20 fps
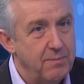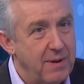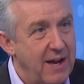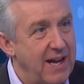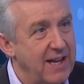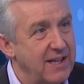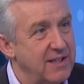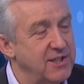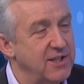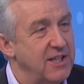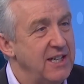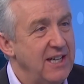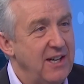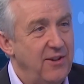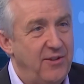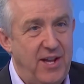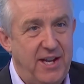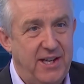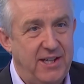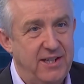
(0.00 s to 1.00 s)
max,
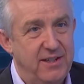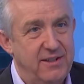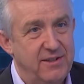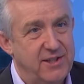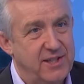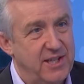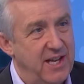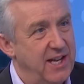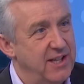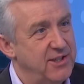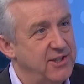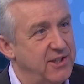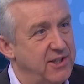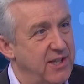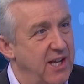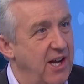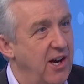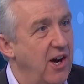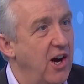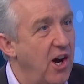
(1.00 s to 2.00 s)
they can test
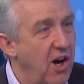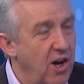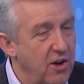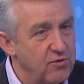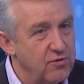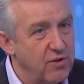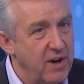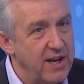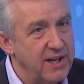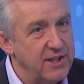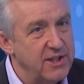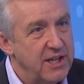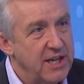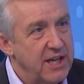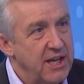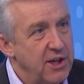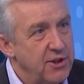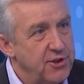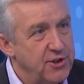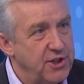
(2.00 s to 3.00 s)
their heart rate.
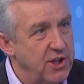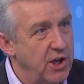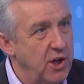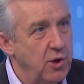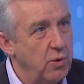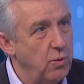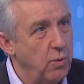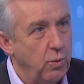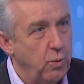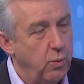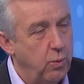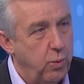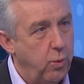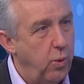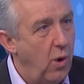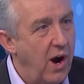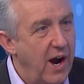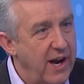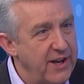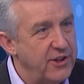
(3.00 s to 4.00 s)
So
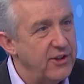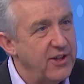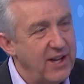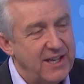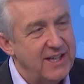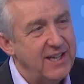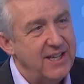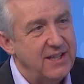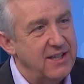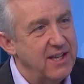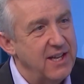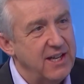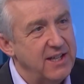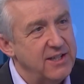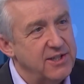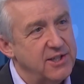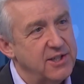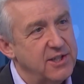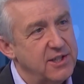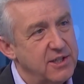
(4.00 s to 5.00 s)
why do they need
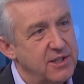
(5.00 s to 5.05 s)
this?